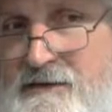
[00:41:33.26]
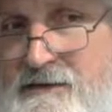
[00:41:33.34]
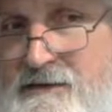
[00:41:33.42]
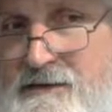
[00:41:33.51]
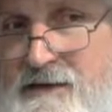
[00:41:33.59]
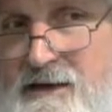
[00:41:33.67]

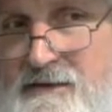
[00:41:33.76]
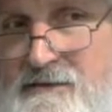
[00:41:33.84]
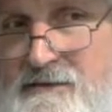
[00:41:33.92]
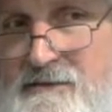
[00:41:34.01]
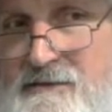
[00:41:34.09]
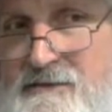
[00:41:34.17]
Yet,
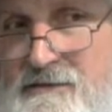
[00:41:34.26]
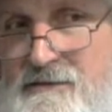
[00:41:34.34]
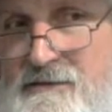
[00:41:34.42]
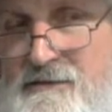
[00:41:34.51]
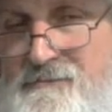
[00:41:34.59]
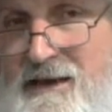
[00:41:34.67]

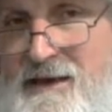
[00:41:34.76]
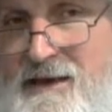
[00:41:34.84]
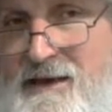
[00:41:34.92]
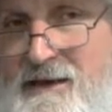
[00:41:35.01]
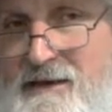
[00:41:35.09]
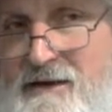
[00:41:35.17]

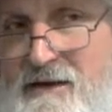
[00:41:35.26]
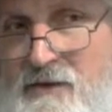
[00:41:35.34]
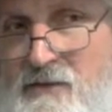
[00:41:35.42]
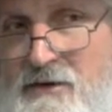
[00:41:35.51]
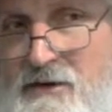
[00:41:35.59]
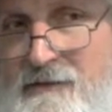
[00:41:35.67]
many in our
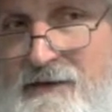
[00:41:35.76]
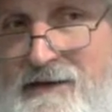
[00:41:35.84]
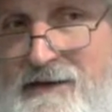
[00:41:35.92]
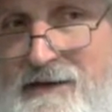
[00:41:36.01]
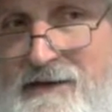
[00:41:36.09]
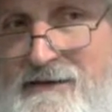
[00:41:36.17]
world
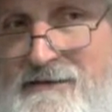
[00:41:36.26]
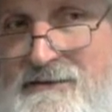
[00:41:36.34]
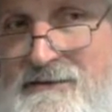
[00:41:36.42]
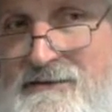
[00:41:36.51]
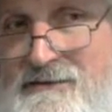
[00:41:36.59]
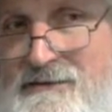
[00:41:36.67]
today,
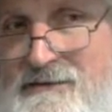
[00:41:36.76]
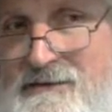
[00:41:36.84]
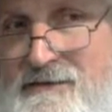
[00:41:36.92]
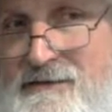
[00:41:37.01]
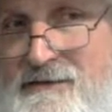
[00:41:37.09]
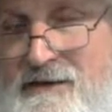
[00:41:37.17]

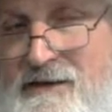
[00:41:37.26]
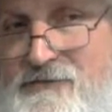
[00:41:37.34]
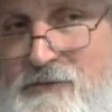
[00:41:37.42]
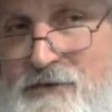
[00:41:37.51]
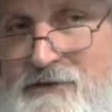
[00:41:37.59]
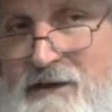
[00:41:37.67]

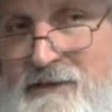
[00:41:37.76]
unfortunately,